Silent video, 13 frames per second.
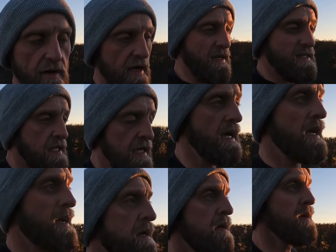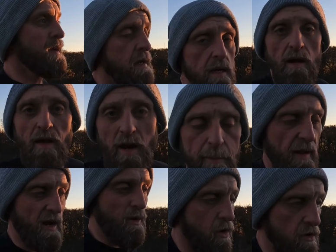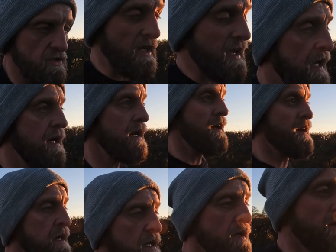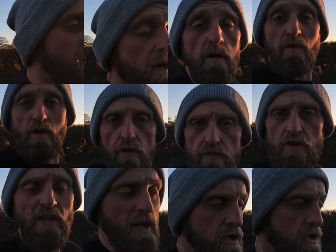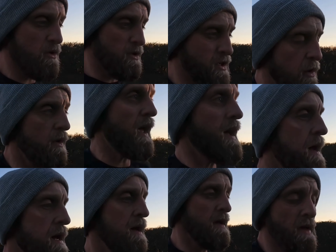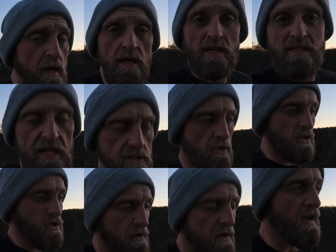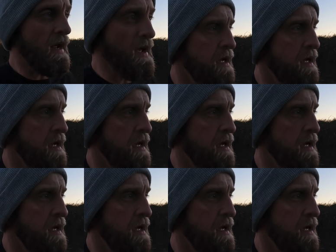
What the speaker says: the legs, I'll get a better quality Recovery Day shoe. So yeah, stats on the screen